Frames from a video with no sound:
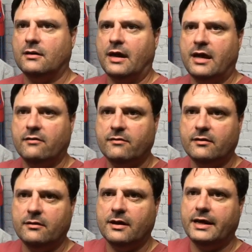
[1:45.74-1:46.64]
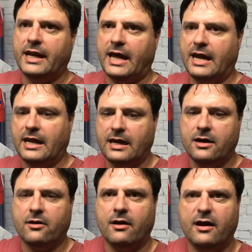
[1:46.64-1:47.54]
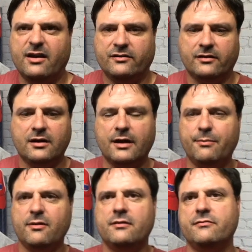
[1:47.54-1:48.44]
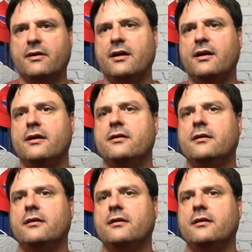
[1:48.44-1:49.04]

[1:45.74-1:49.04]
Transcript: Anvil 980 here has a couple of